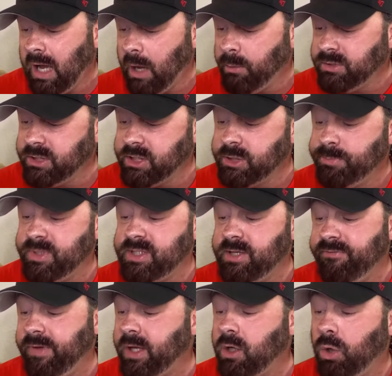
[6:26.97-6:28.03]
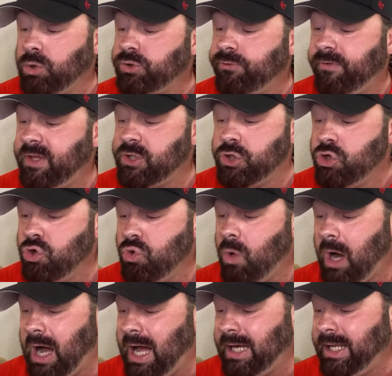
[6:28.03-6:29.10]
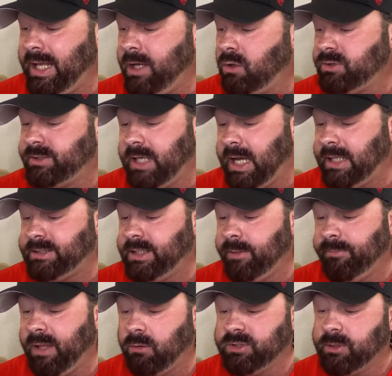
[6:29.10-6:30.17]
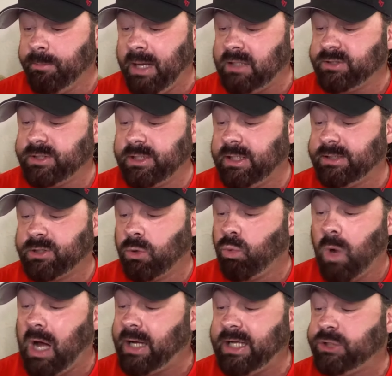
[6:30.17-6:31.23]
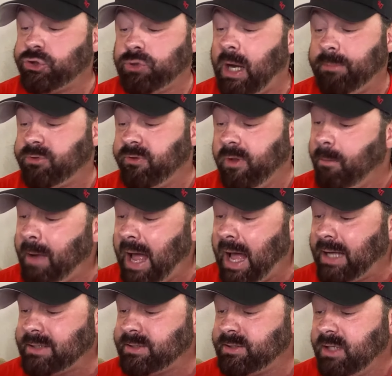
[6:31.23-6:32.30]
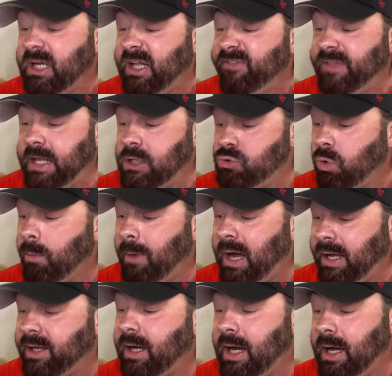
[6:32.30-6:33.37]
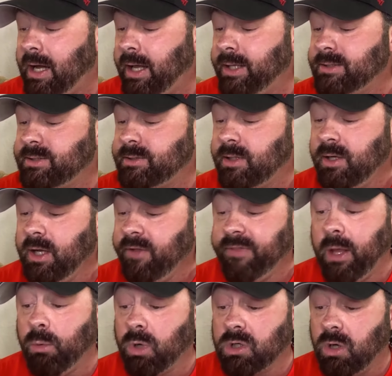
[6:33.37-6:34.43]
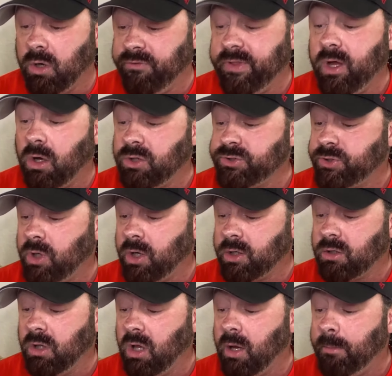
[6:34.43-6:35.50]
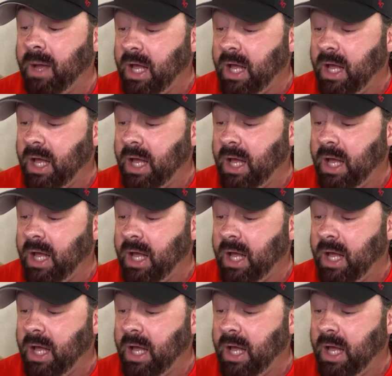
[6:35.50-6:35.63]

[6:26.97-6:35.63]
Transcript: I was the specific coach for this new hot heel tag team that was about to get the rocket strapped to their backs. These were my guys. They were called the All-Star Club.